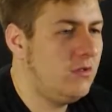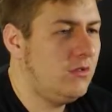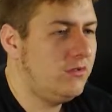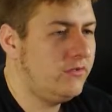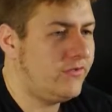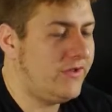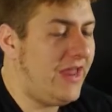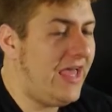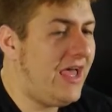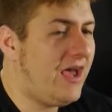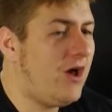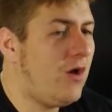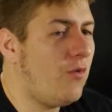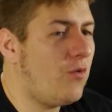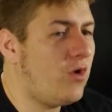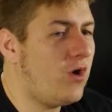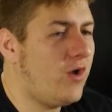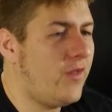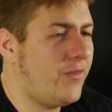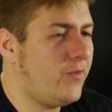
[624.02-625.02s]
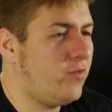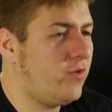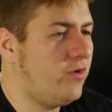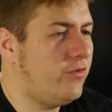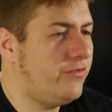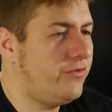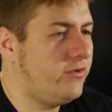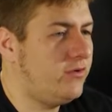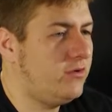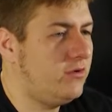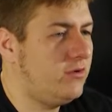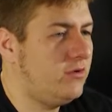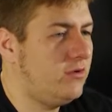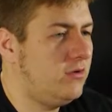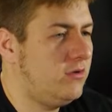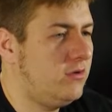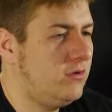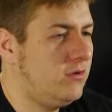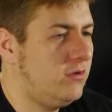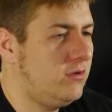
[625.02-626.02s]
So now we're on the road.
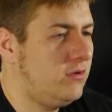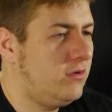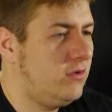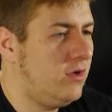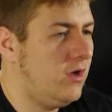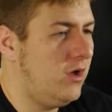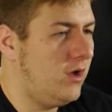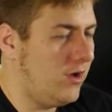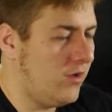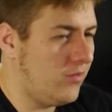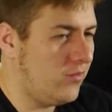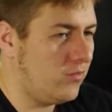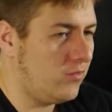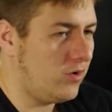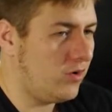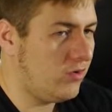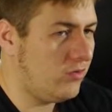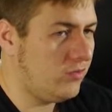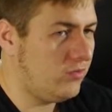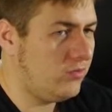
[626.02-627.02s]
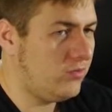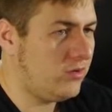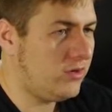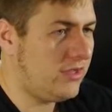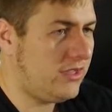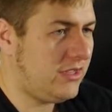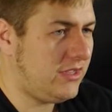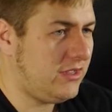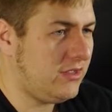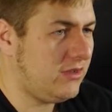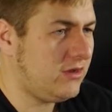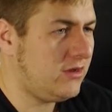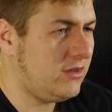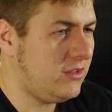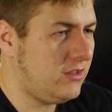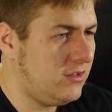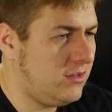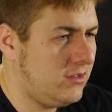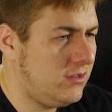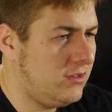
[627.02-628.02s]
On the road again.
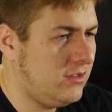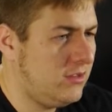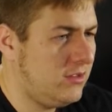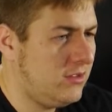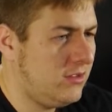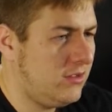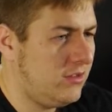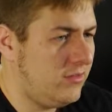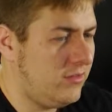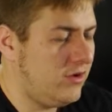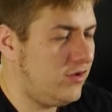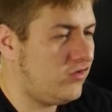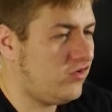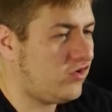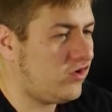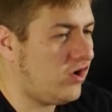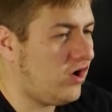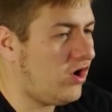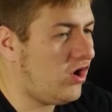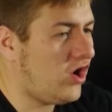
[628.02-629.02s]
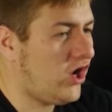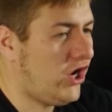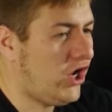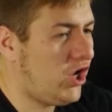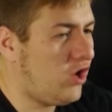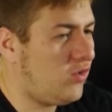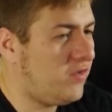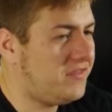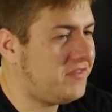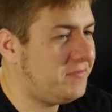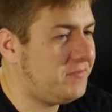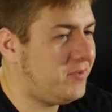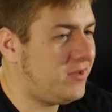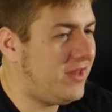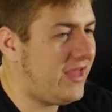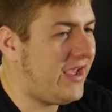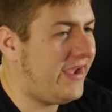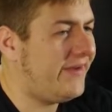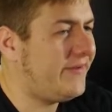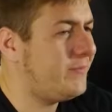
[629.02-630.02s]
There's a car here with a
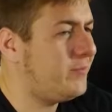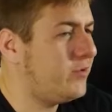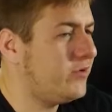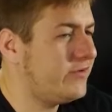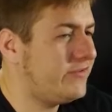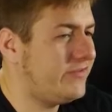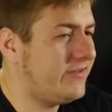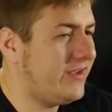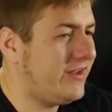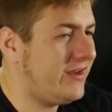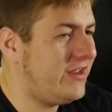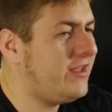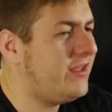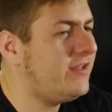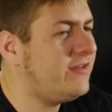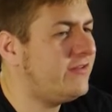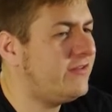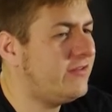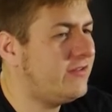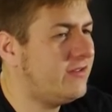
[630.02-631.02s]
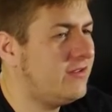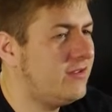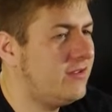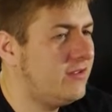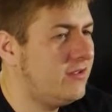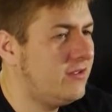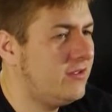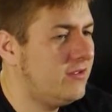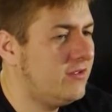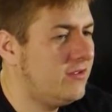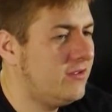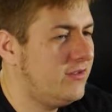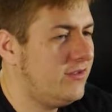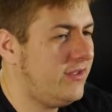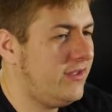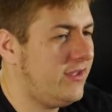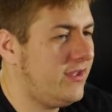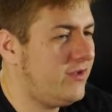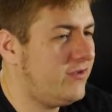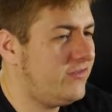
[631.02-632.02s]
platypus in it.
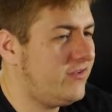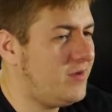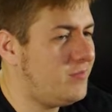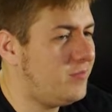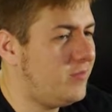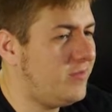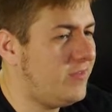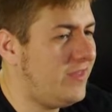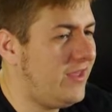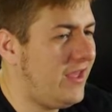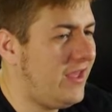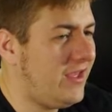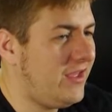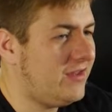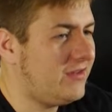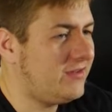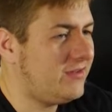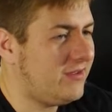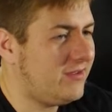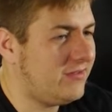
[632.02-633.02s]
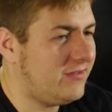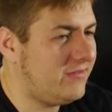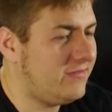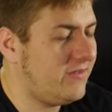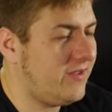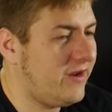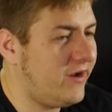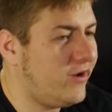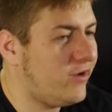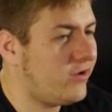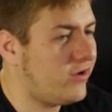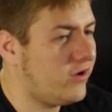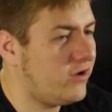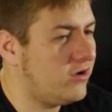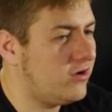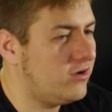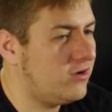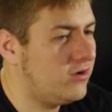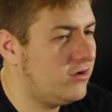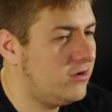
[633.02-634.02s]
The hell's up with that? It's not our
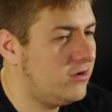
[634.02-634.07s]
car.